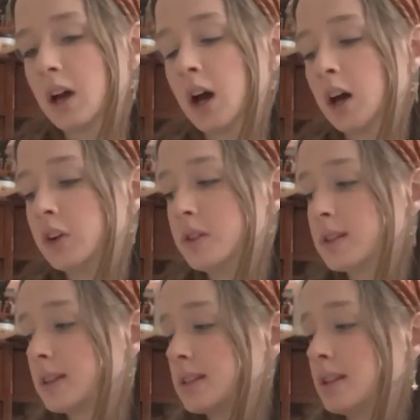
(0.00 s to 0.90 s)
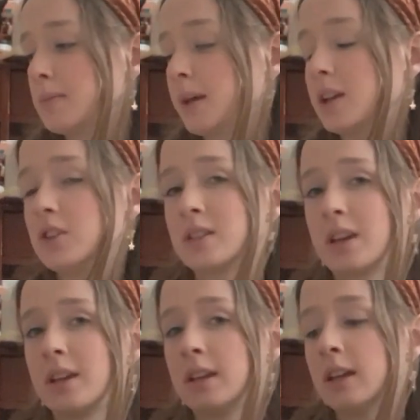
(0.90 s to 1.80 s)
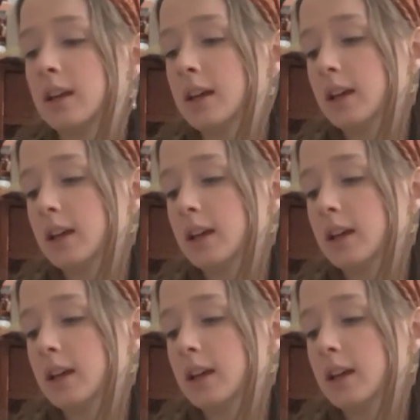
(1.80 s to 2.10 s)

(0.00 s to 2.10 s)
116 pages in.